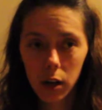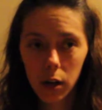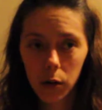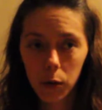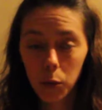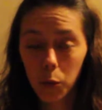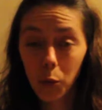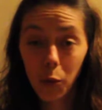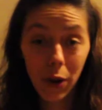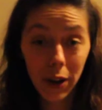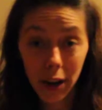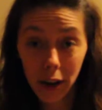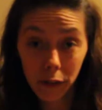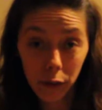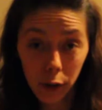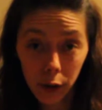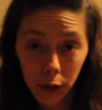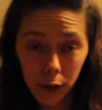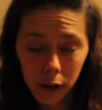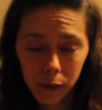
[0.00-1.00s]

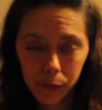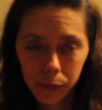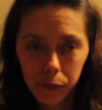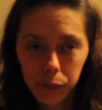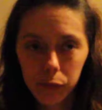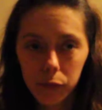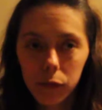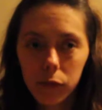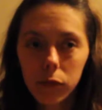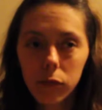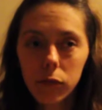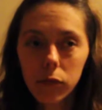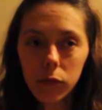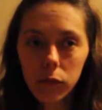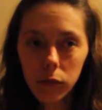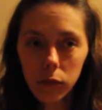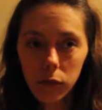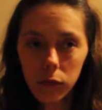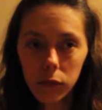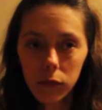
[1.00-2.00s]
whatever
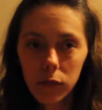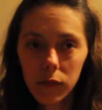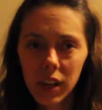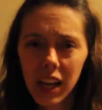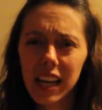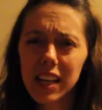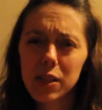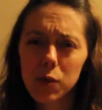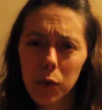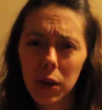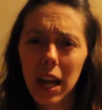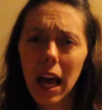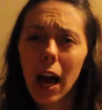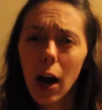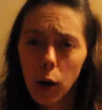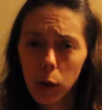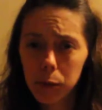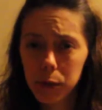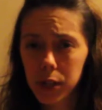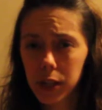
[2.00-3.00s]
is what
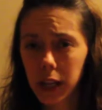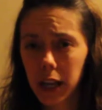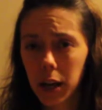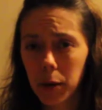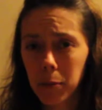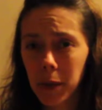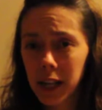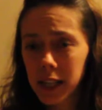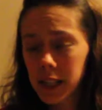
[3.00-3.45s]
helped to get my